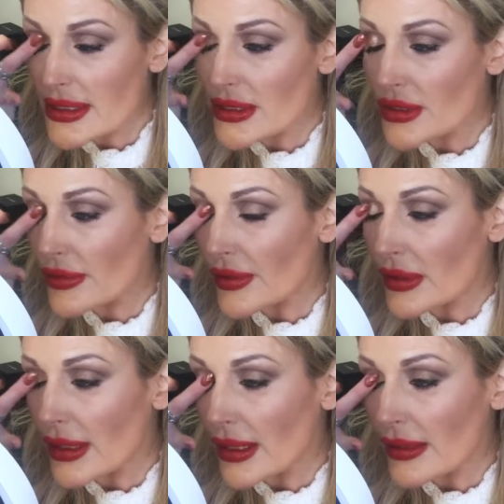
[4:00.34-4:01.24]
on the
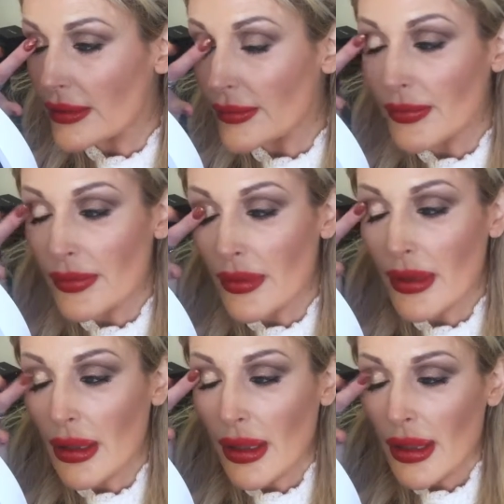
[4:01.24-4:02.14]
center of the lid.
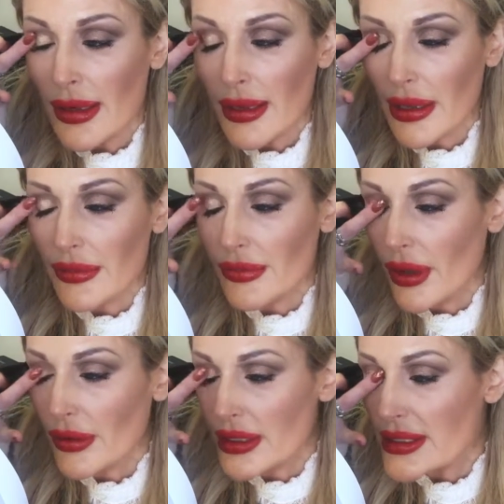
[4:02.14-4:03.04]
Now
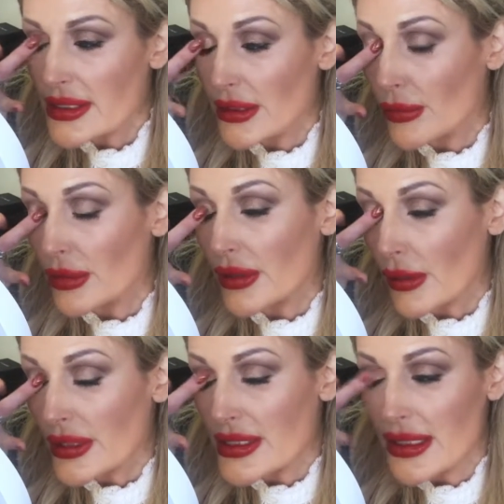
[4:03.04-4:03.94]
you
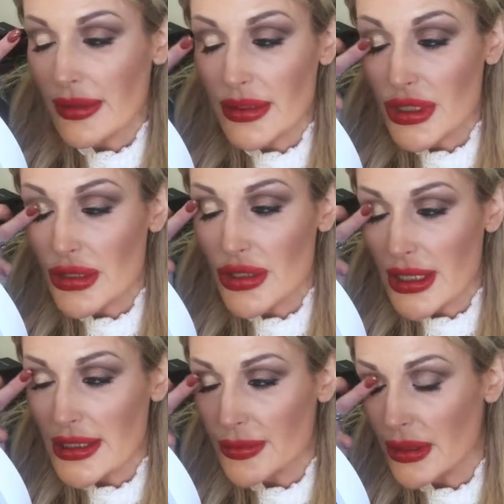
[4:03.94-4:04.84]
will notice that the
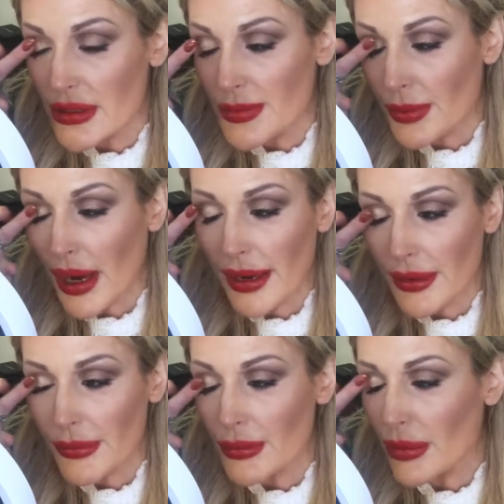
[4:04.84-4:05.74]
two shades we used
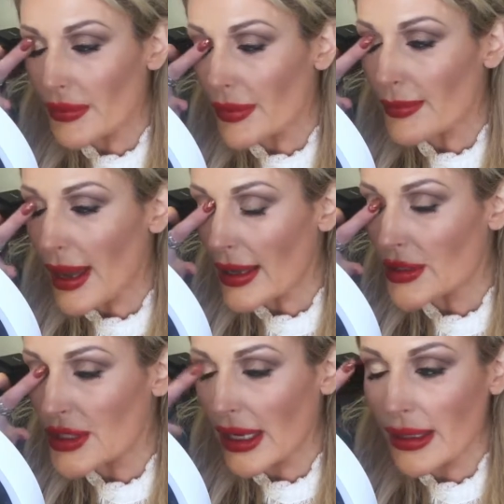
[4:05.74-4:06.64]
prior were more of a
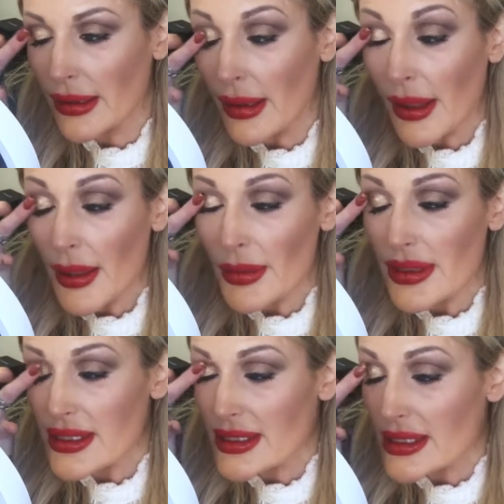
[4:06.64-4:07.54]
matte shade,
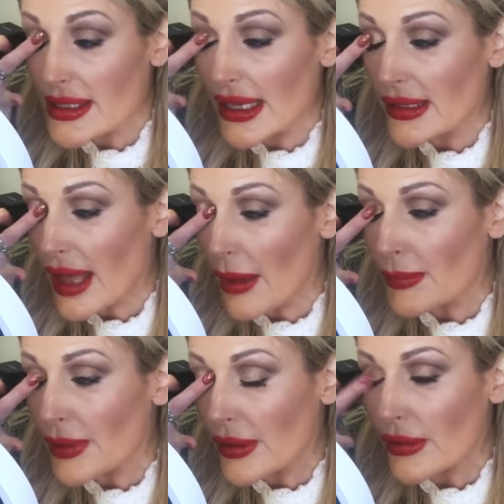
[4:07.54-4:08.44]
but this is like
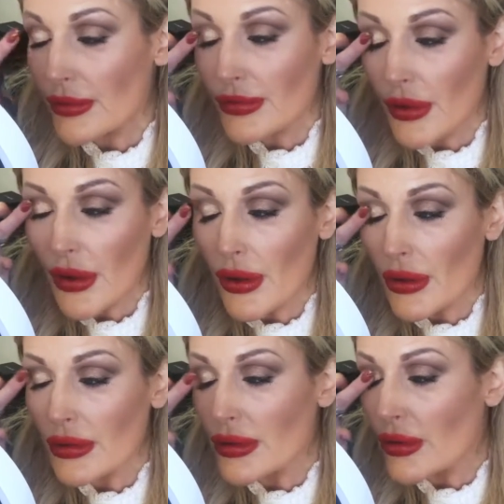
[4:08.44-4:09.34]
that
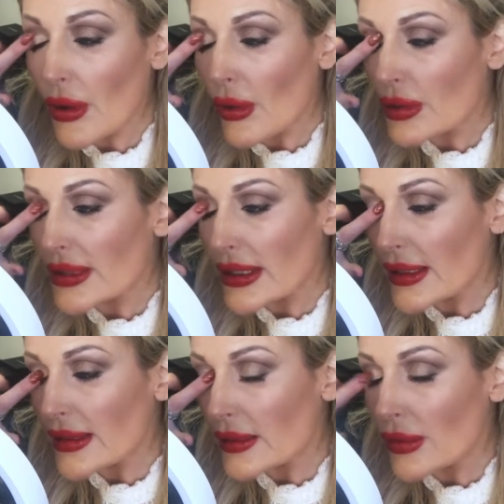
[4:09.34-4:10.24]
beautiful,
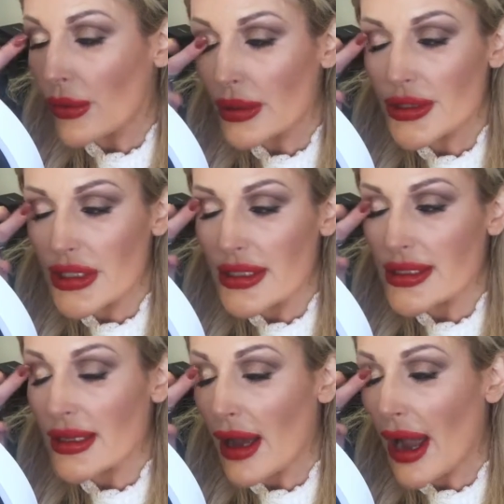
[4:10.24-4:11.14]
golden,
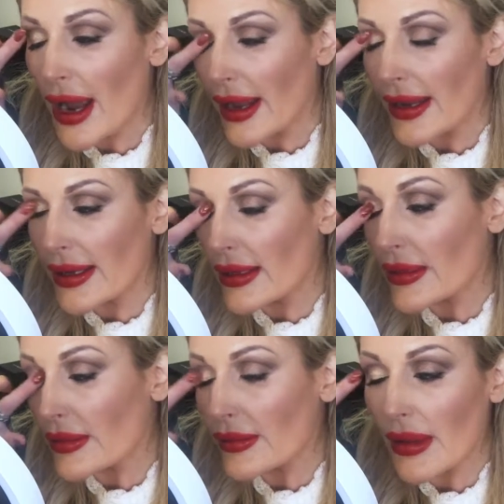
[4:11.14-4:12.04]
gorgeous,
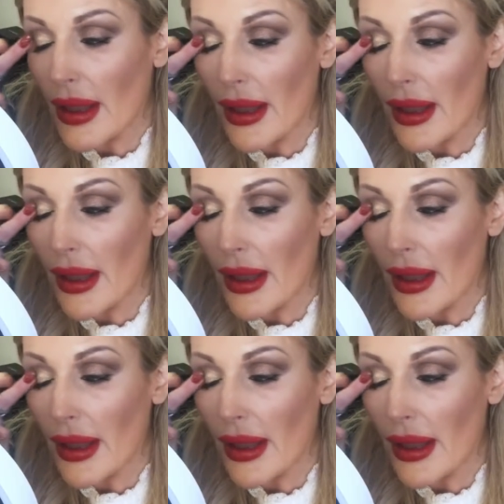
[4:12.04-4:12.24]
high